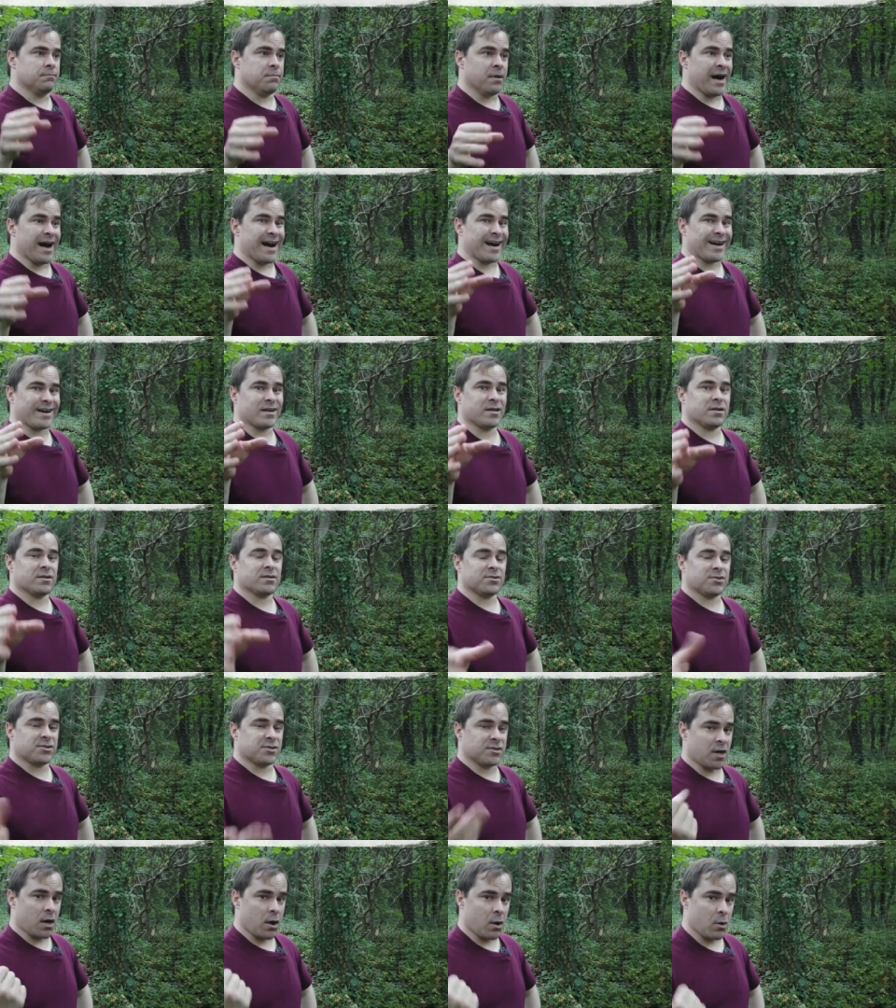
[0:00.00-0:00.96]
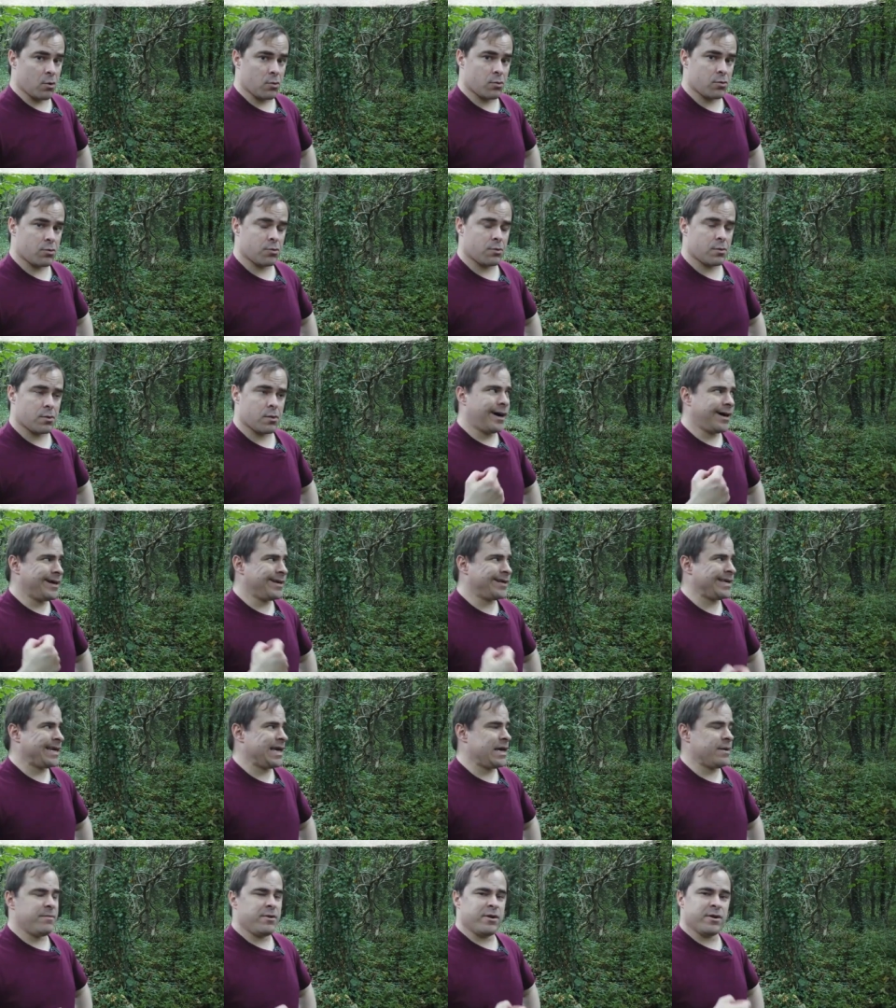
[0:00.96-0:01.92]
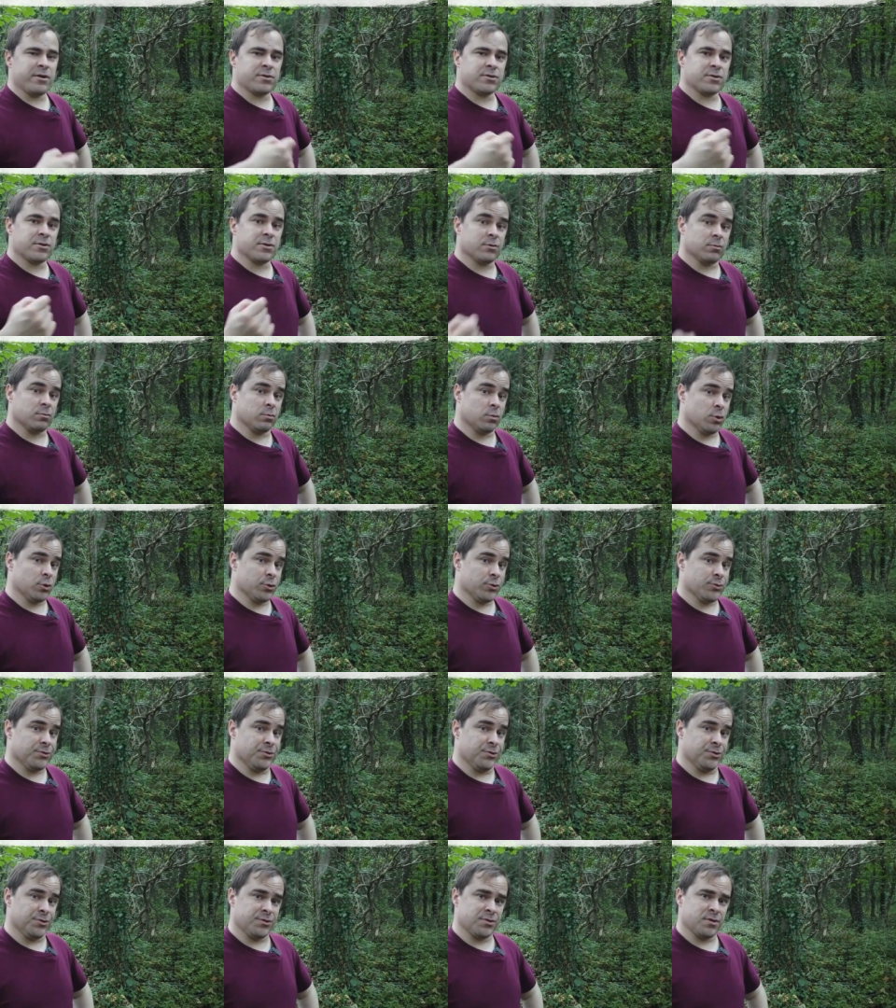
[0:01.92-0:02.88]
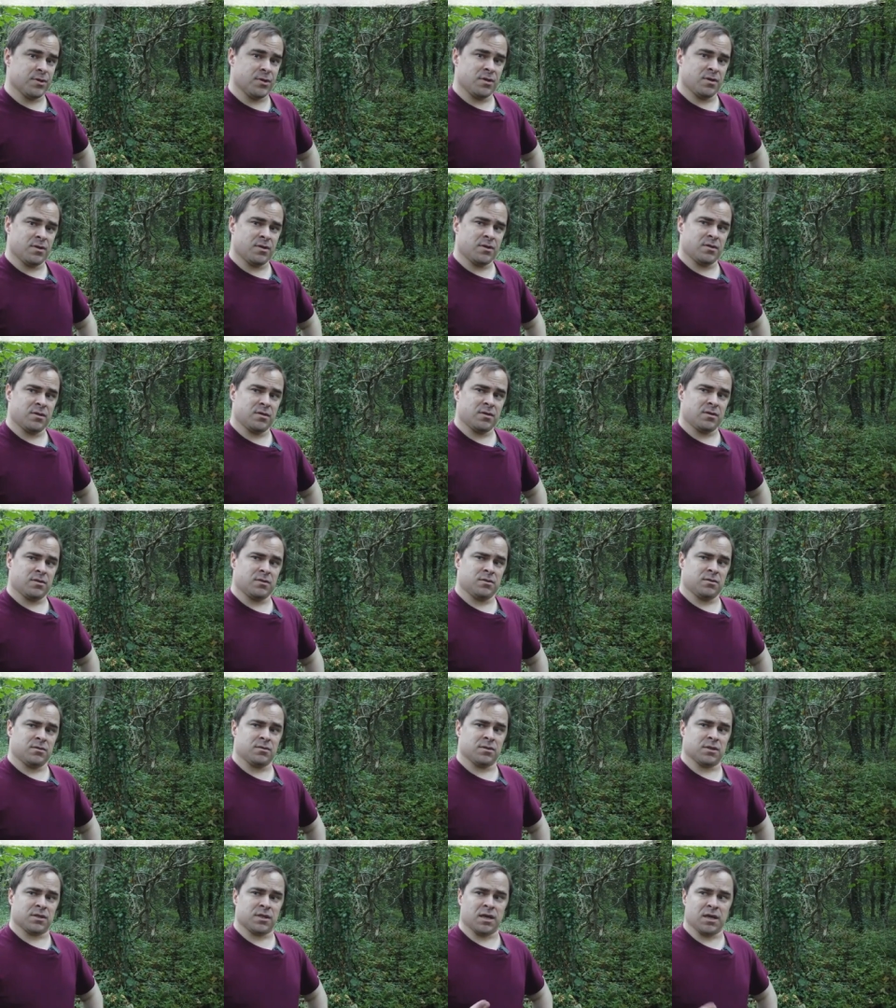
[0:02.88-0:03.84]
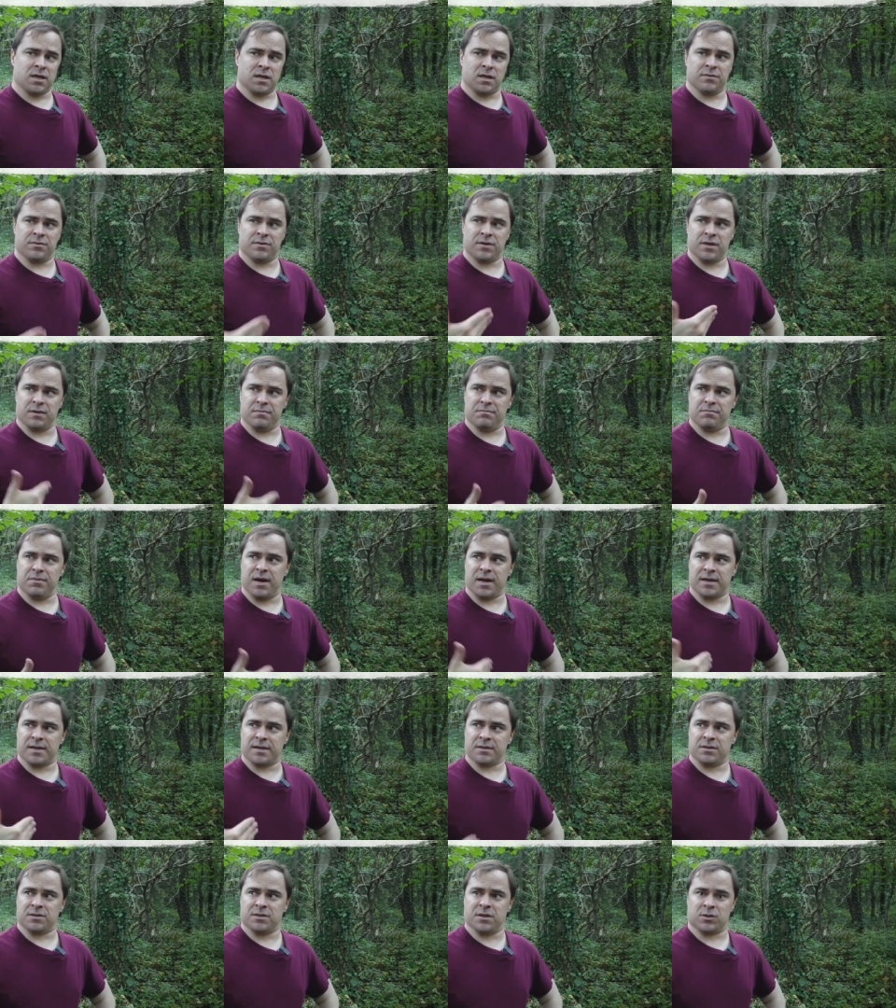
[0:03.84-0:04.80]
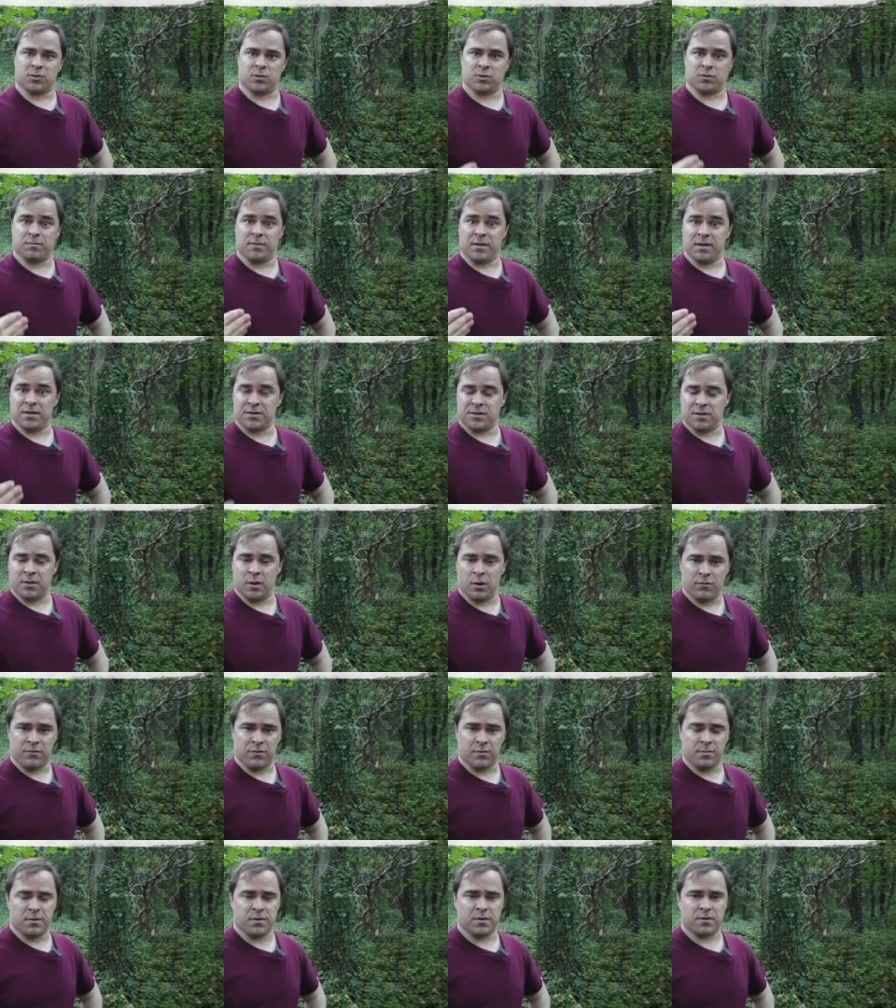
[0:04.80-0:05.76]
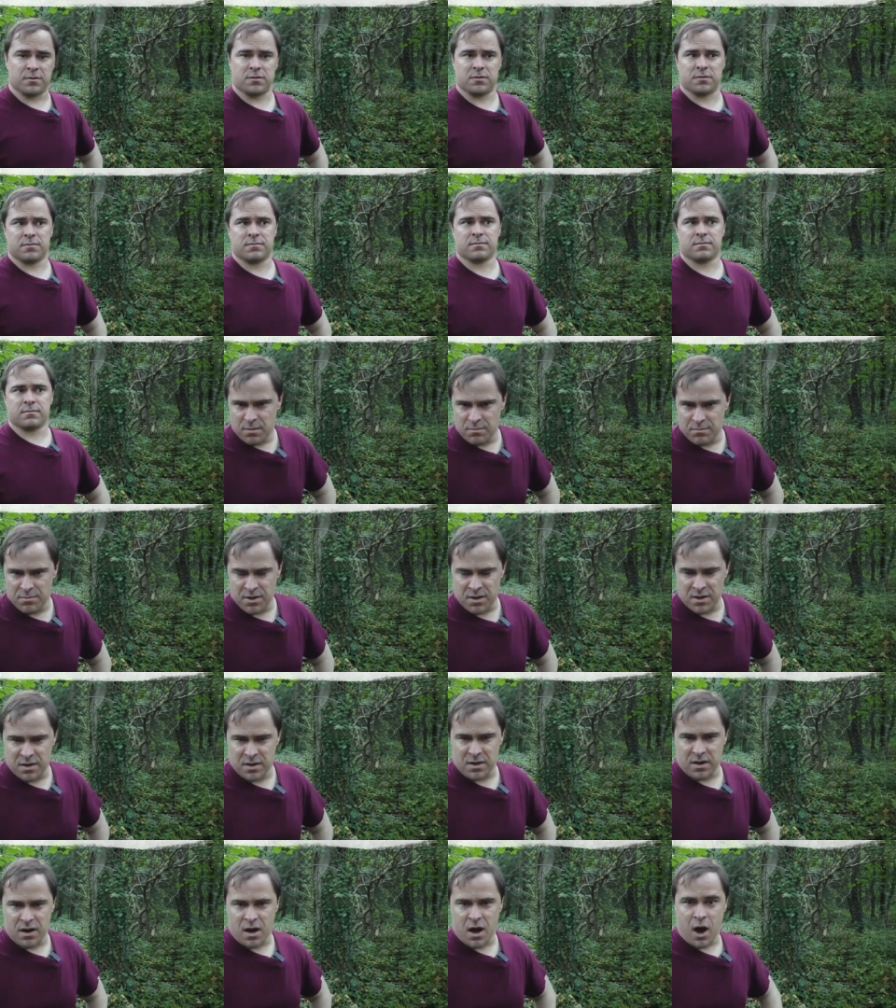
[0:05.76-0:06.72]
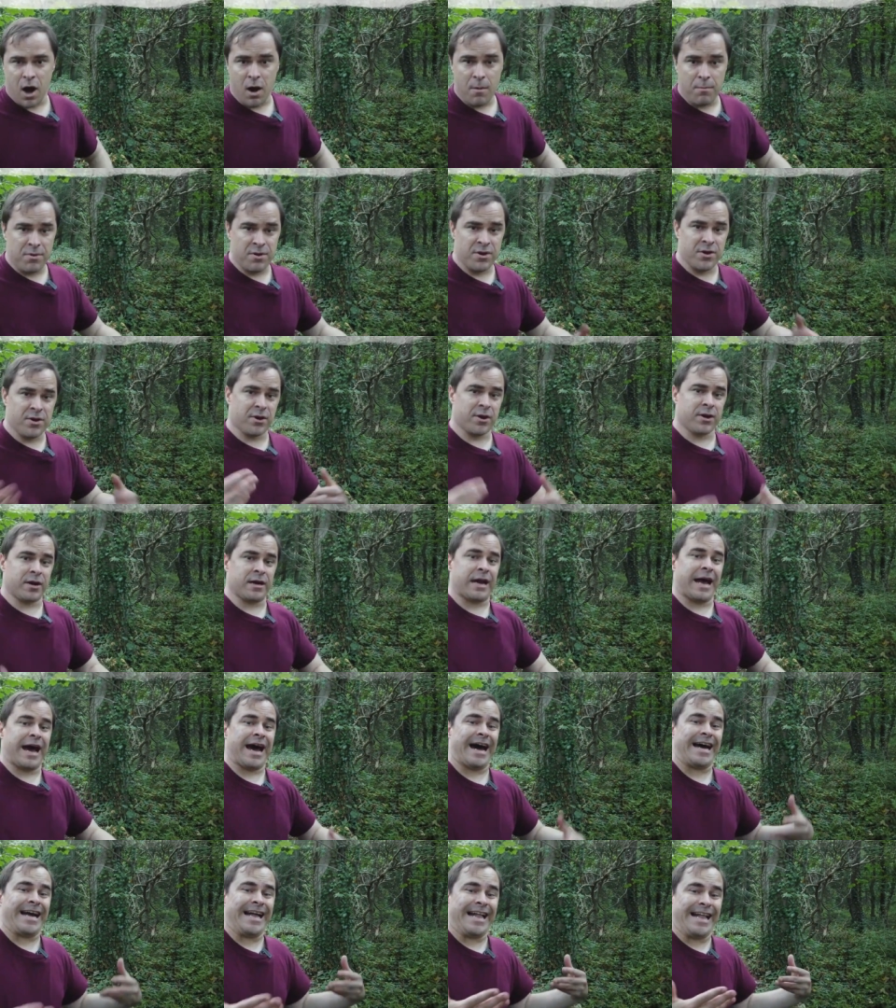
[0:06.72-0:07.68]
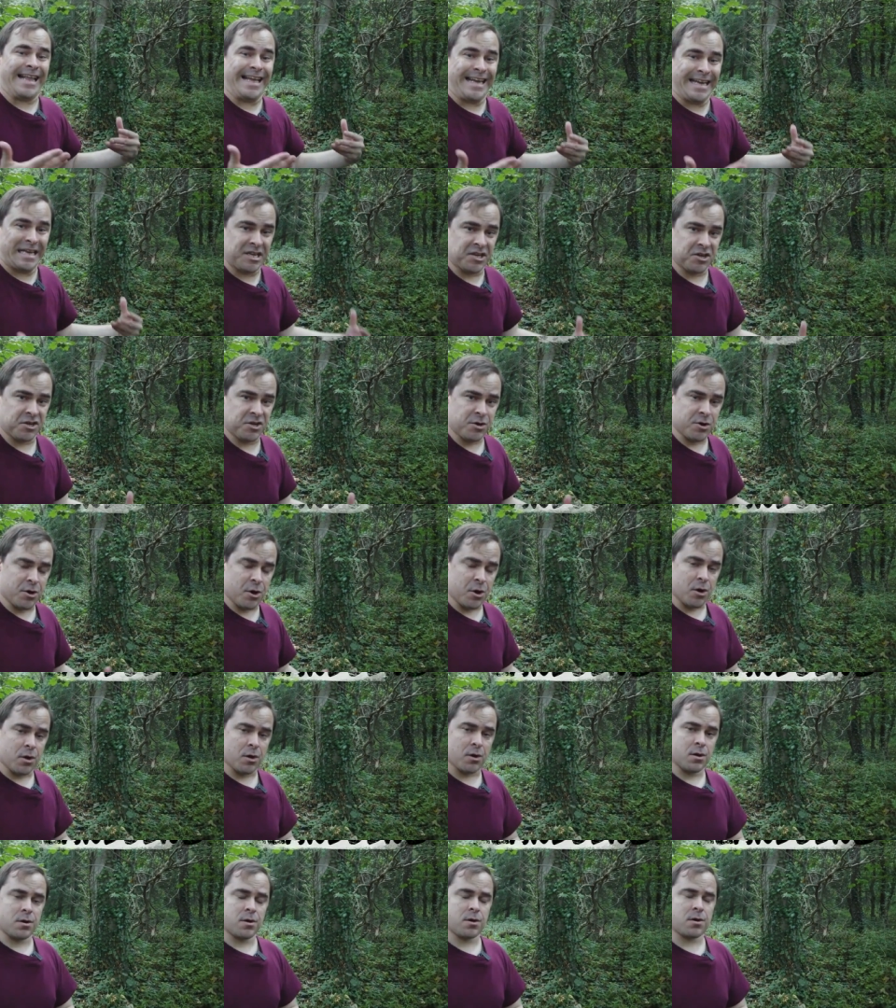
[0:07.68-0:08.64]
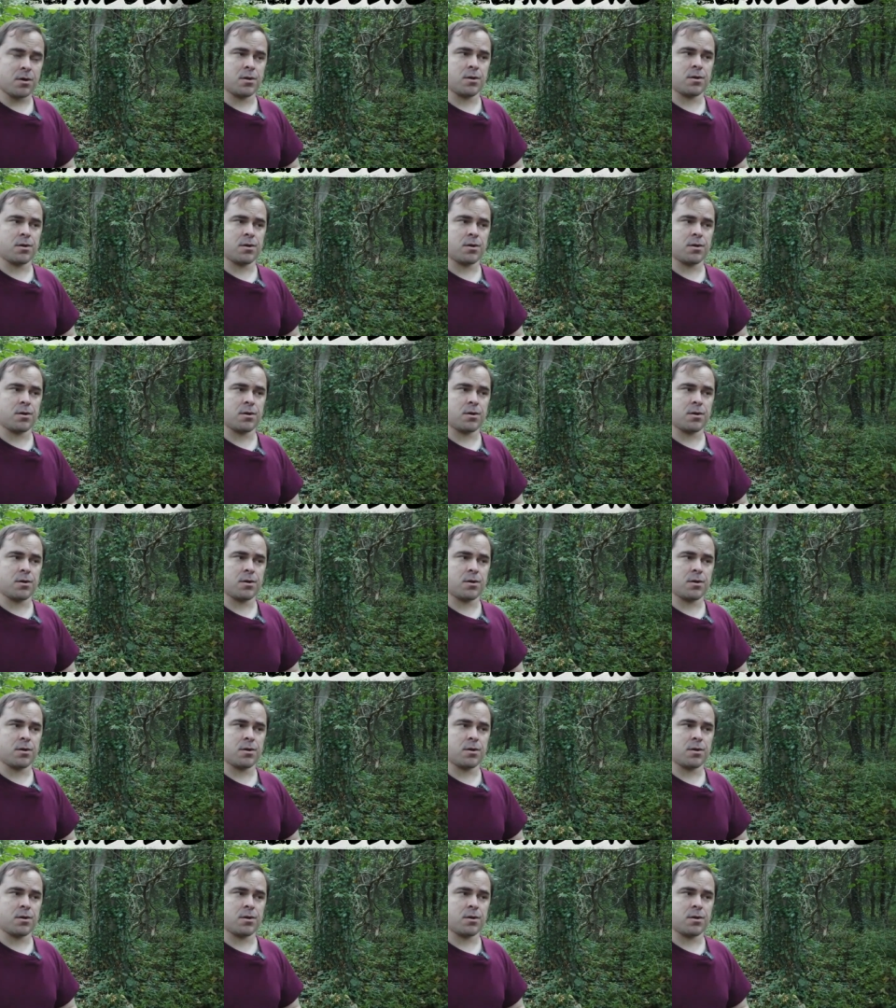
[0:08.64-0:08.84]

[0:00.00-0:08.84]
back south, I came here to the woods to kind of get back in touch with myself a bit. Being up here in Llandudno